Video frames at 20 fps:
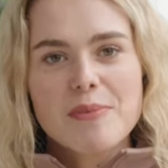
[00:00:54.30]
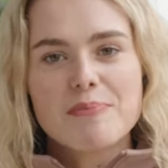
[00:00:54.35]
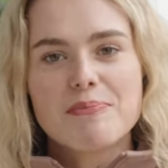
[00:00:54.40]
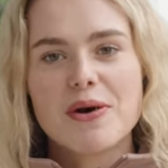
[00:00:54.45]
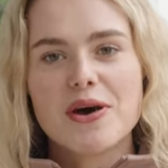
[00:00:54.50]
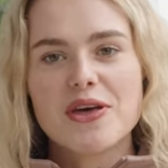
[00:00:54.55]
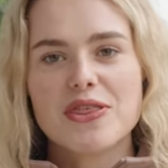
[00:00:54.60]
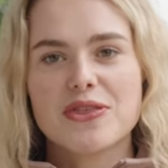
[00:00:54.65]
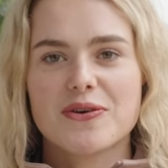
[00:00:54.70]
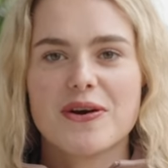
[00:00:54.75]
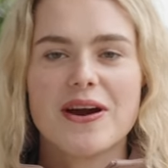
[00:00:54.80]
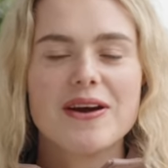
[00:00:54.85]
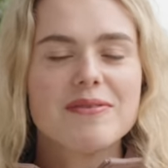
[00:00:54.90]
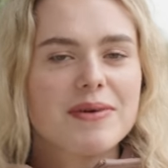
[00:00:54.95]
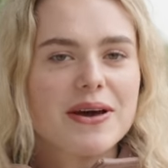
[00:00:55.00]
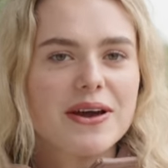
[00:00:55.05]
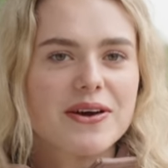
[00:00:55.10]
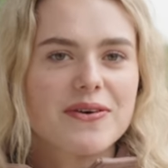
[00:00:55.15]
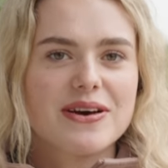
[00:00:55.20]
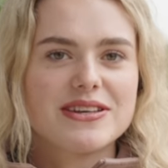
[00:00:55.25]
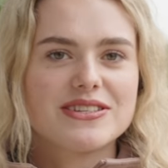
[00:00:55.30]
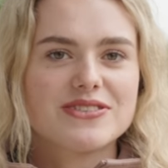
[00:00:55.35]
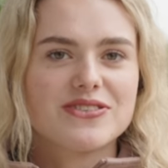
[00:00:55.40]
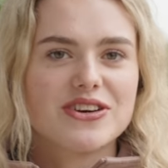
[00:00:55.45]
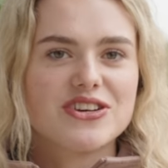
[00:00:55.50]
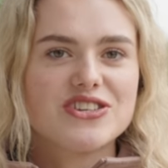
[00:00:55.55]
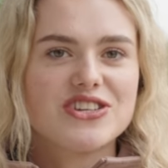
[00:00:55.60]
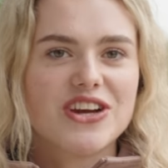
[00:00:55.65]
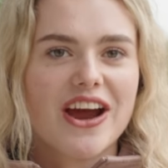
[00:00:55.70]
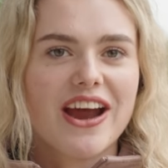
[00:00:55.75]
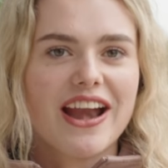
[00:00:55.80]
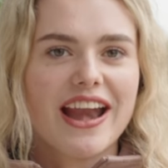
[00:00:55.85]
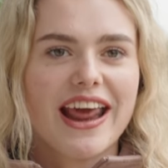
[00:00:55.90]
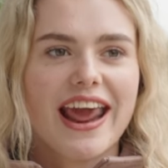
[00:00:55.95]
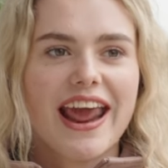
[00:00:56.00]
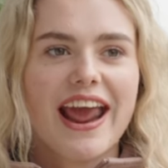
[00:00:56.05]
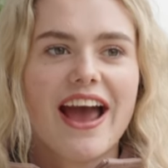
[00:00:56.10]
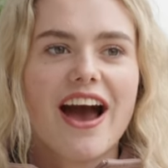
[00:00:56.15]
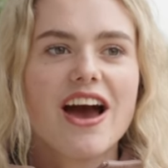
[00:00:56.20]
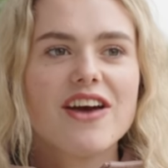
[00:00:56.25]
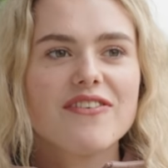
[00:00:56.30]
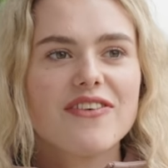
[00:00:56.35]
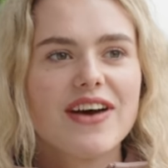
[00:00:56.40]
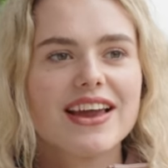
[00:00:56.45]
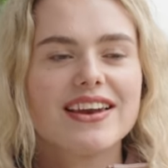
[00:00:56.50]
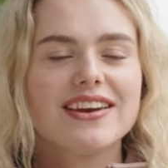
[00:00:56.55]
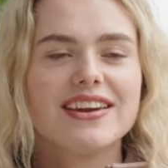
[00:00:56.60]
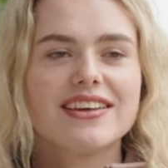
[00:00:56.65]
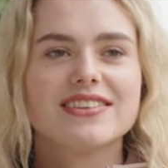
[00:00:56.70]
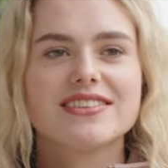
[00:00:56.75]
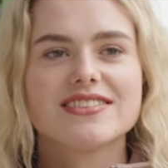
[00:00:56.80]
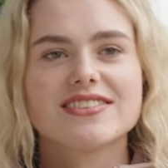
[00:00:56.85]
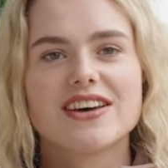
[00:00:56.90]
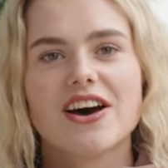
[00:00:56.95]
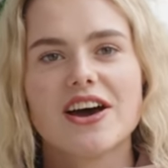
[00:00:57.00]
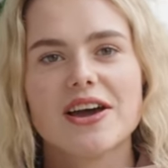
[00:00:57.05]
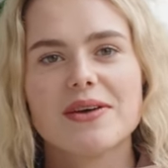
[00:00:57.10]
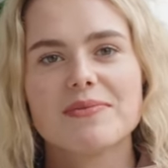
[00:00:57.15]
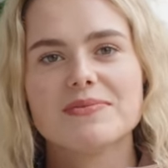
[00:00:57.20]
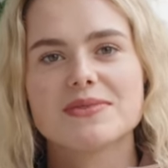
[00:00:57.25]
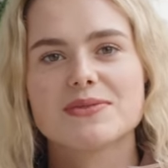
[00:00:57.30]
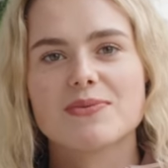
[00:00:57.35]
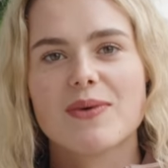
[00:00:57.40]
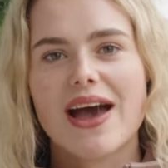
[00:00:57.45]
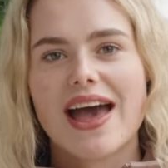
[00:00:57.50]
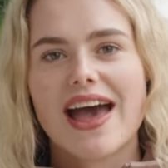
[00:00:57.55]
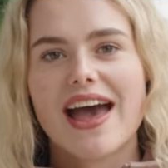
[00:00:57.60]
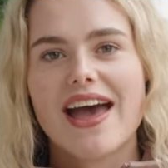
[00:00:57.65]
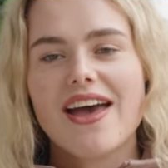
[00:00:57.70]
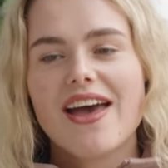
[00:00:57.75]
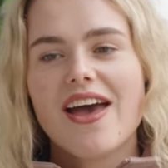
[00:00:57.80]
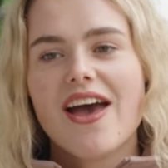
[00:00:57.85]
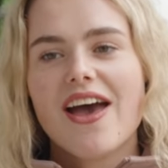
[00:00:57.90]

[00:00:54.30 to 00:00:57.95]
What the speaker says: but throughout my equestrian journey, I've had little times where